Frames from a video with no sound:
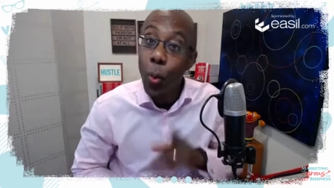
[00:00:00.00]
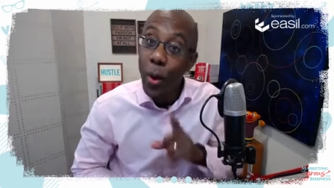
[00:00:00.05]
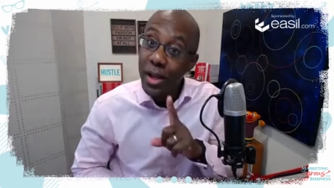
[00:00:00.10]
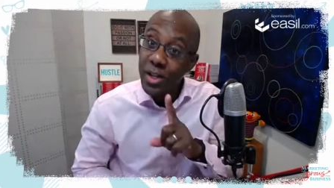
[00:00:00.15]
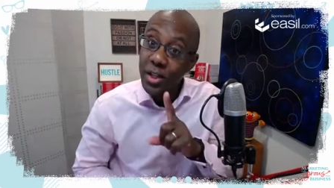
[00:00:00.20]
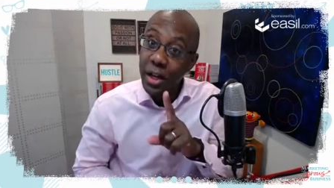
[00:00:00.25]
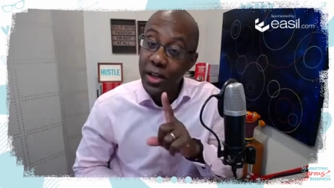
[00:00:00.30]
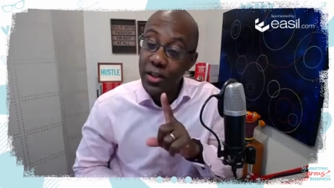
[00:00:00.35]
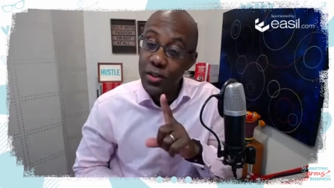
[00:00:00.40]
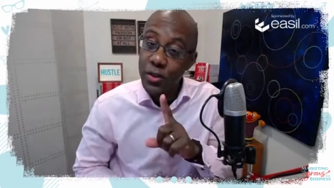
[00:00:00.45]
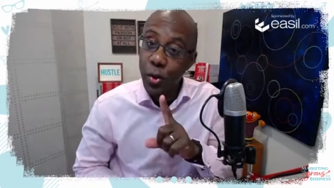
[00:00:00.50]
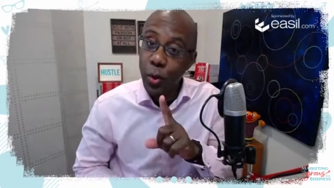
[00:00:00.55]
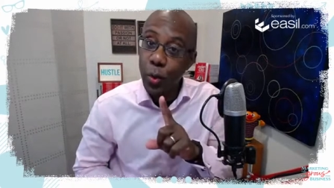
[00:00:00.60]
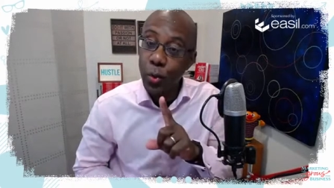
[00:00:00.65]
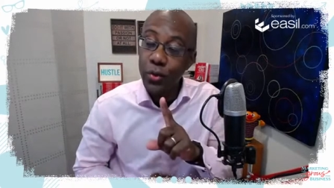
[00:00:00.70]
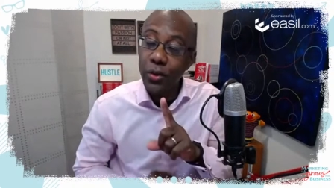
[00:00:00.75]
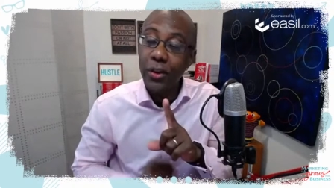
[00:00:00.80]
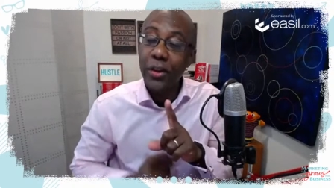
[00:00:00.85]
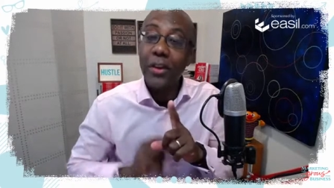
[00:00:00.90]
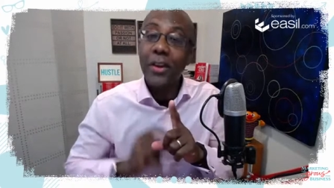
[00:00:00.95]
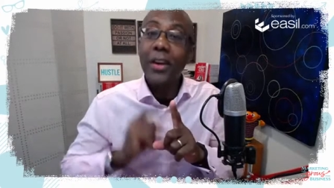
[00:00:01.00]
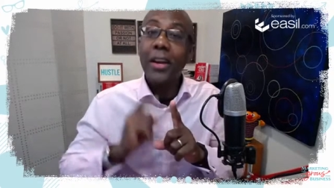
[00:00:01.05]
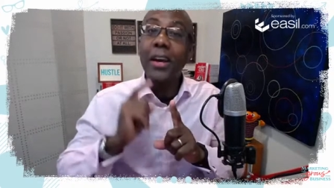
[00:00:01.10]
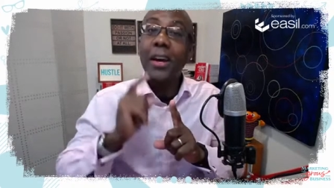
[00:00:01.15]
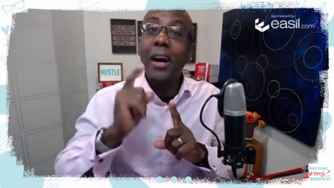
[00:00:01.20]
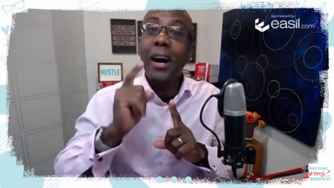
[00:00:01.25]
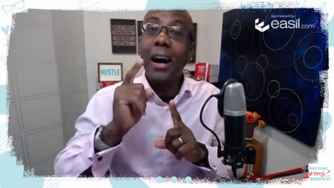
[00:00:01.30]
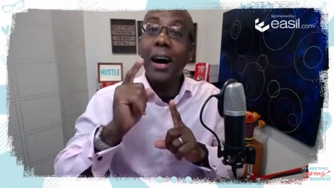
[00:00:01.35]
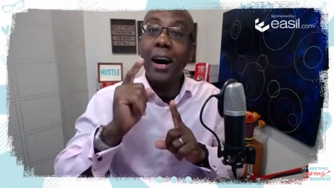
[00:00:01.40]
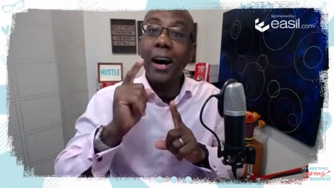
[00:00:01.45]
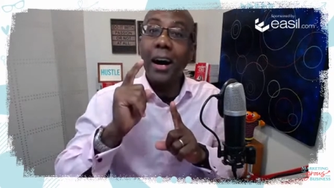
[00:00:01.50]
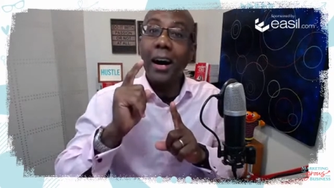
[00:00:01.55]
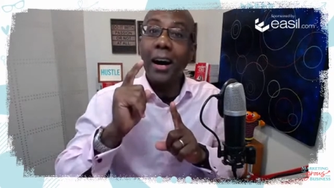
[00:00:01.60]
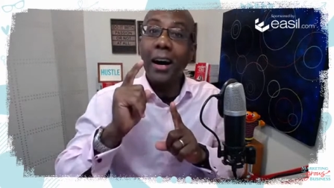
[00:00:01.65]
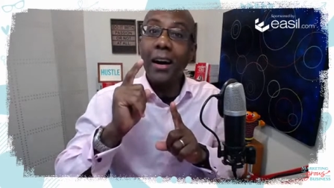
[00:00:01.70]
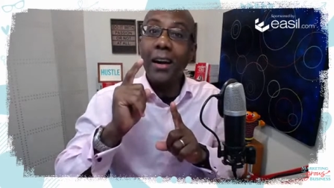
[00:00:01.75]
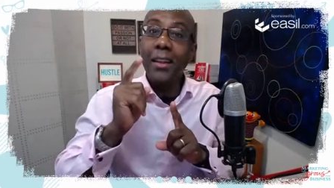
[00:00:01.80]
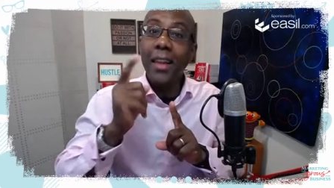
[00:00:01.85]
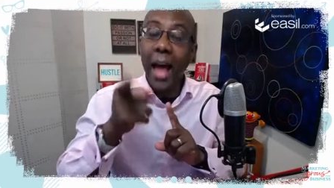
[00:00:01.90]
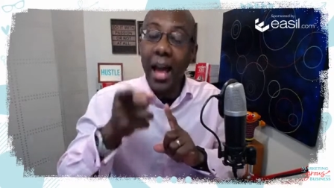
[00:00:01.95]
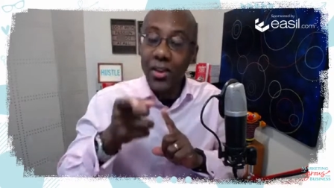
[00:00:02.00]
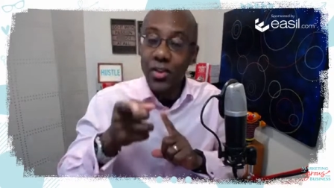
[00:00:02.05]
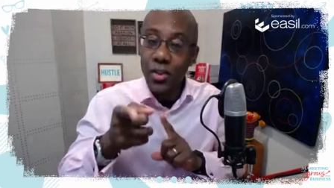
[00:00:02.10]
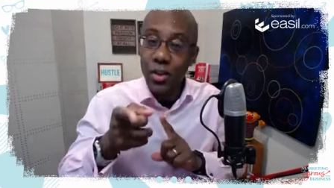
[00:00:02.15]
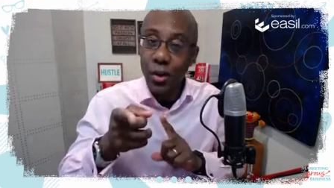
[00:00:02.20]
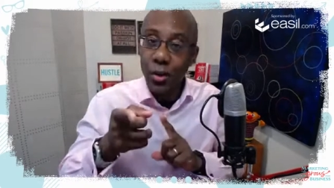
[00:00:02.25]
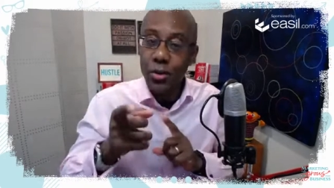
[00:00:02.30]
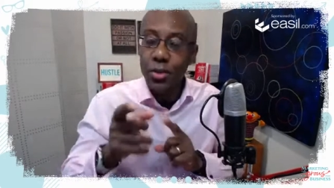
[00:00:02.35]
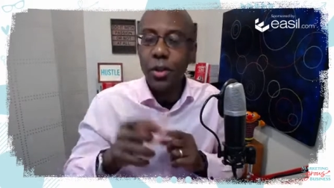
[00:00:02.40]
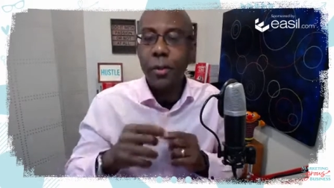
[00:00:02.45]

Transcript: which I sold last year.